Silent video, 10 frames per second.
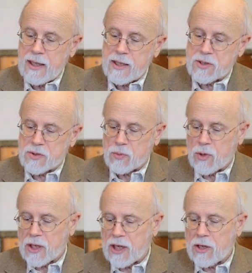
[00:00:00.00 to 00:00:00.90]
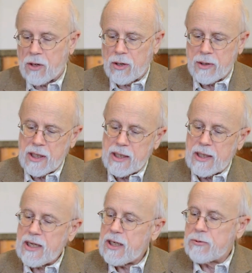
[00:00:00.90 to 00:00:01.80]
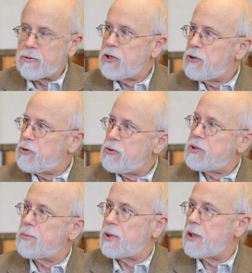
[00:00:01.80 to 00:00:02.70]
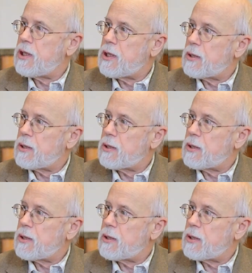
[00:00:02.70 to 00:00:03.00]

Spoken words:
it's what I called irreducibly